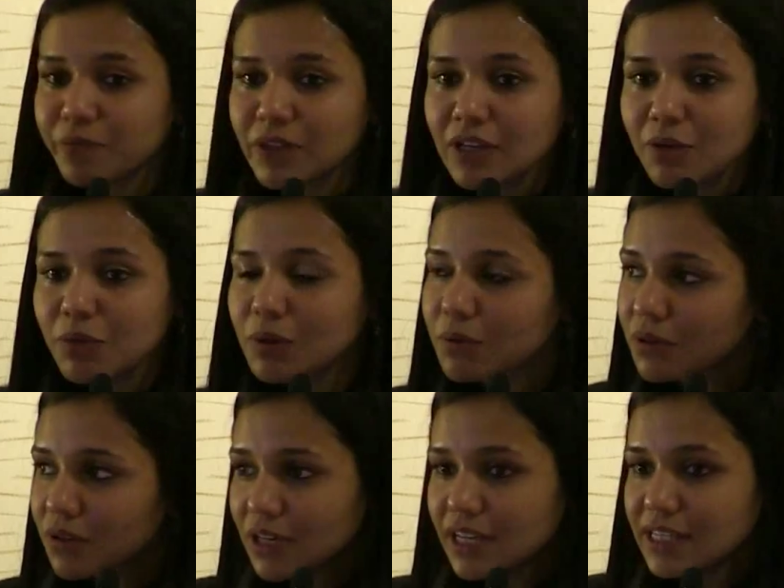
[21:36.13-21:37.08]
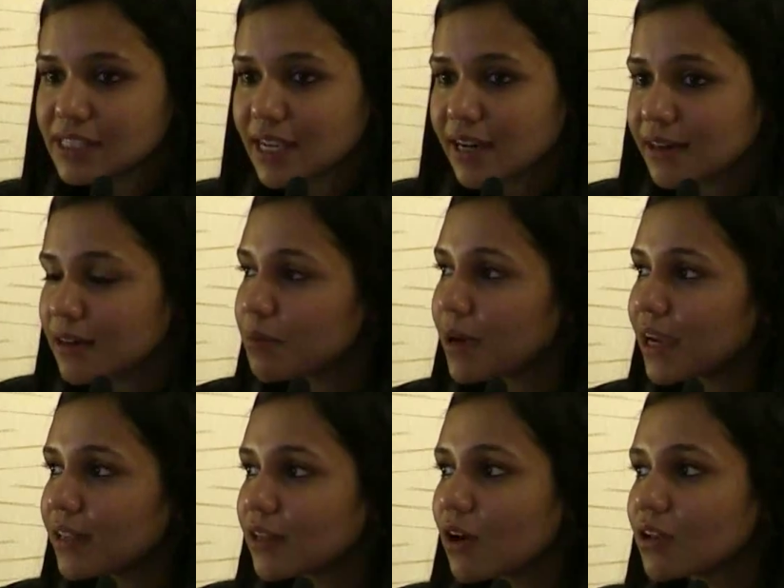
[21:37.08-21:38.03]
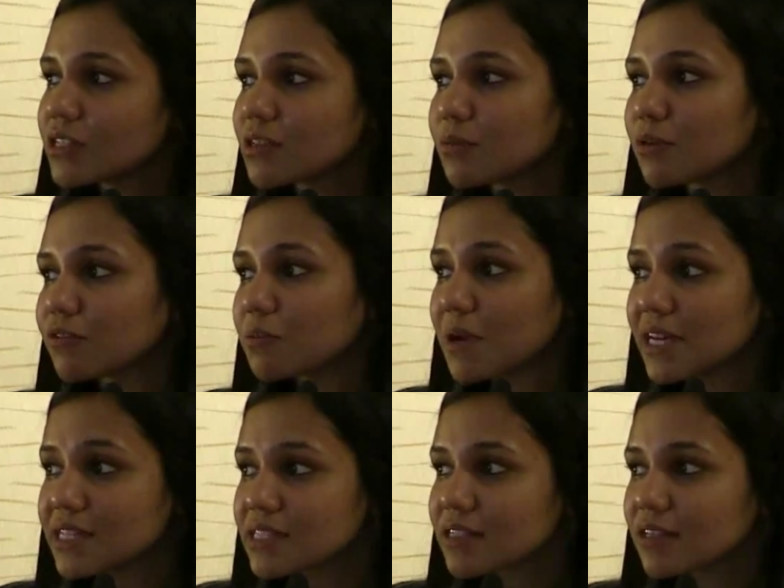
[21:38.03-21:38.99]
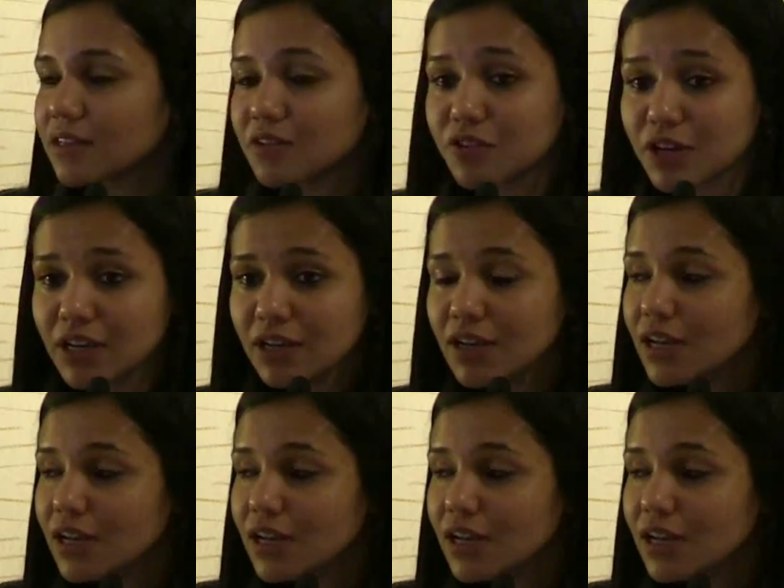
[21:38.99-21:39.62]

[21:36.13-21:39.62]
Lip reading: We were really excited by the concept of the medicine in drink.